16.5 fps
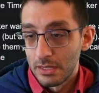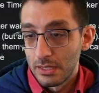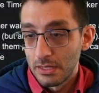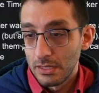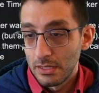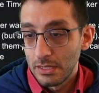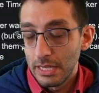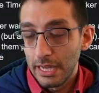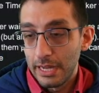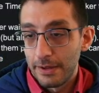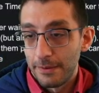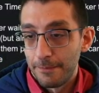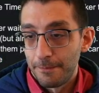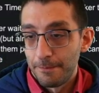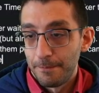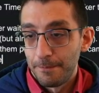Yeah.
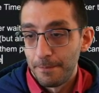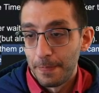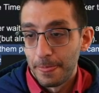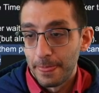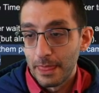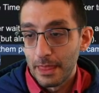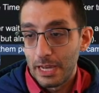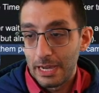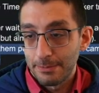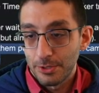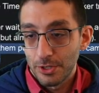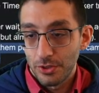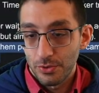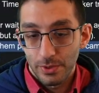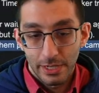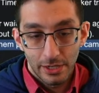Option
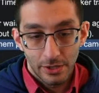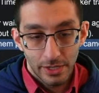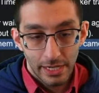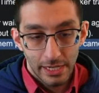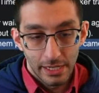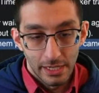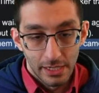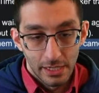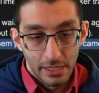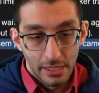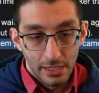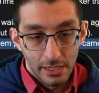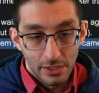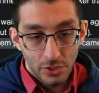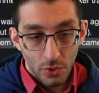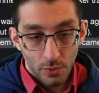3. Okay.
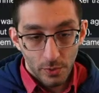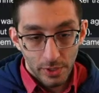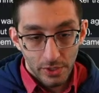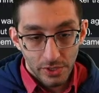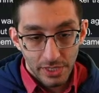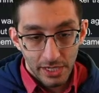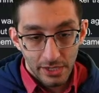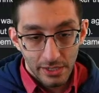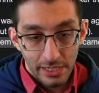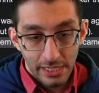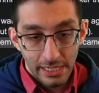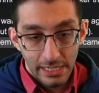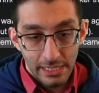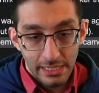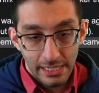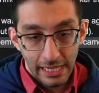So workers carrying
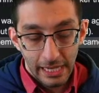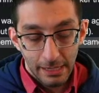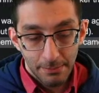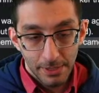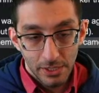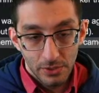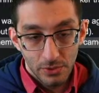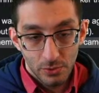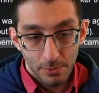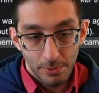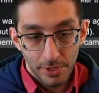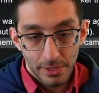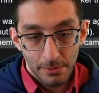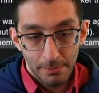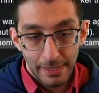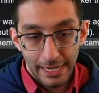keys that can't be used will put
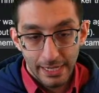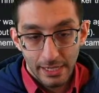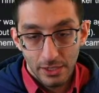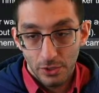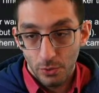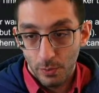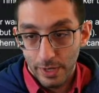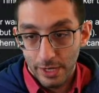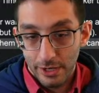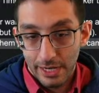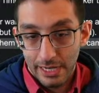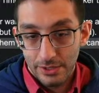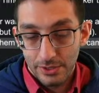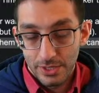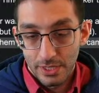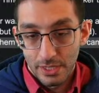them back in your
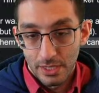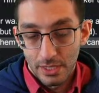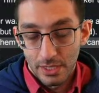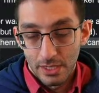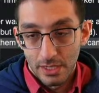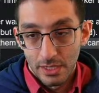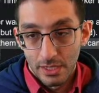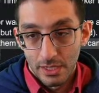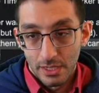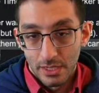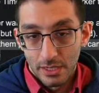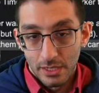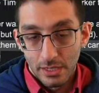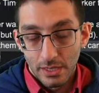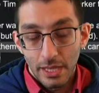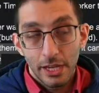warehouse.
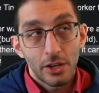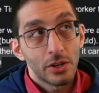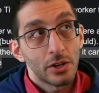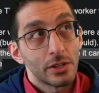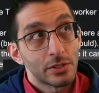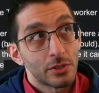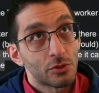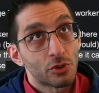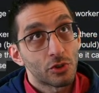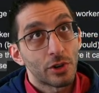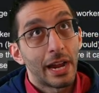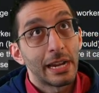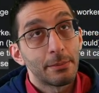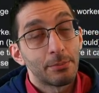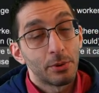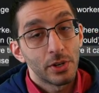They could also try
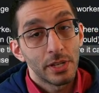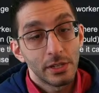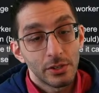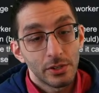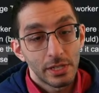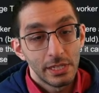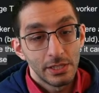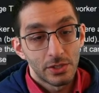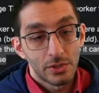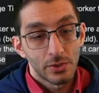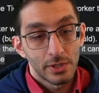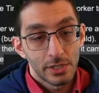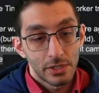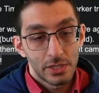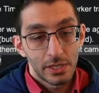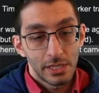to put it in your key
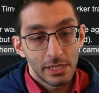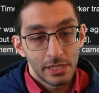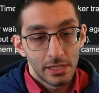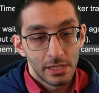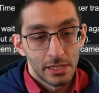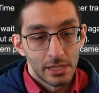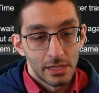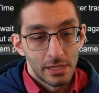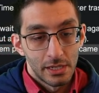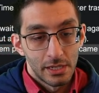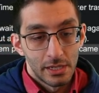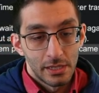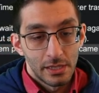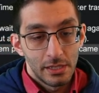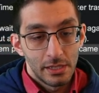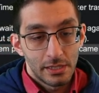storage thing.
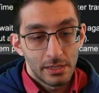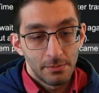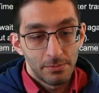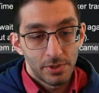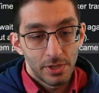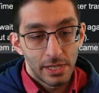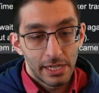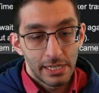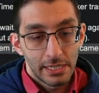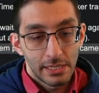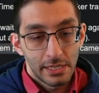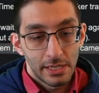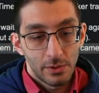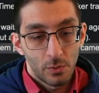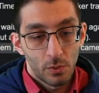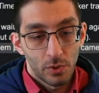This implies
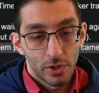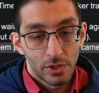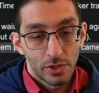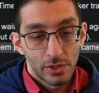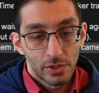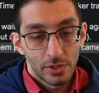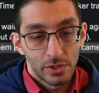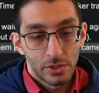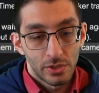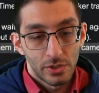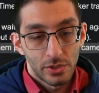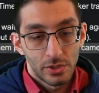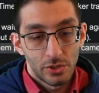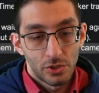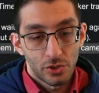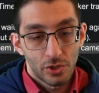that workers
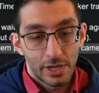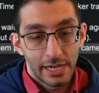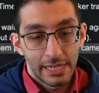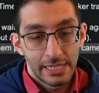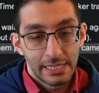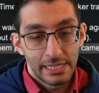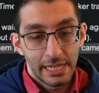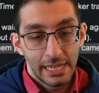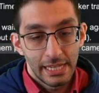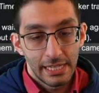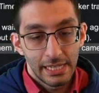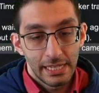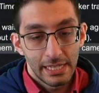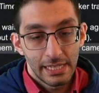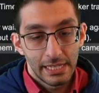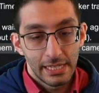should try
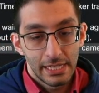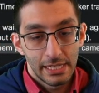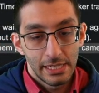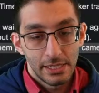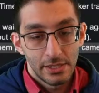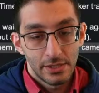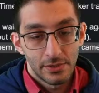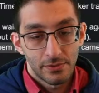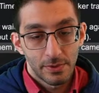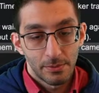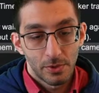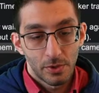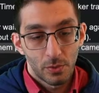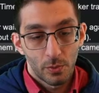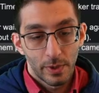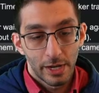taking keys from the
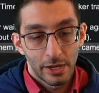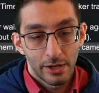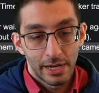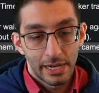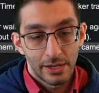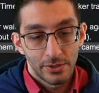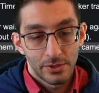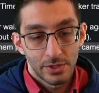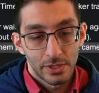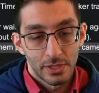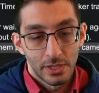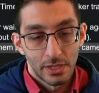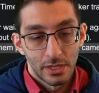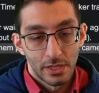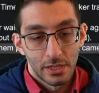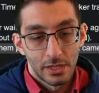warehouse
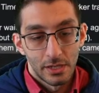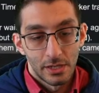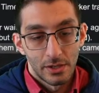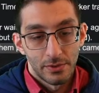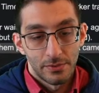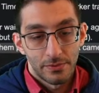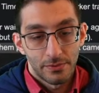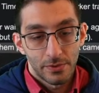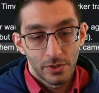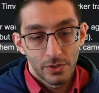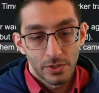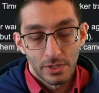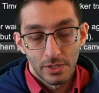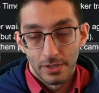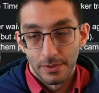first.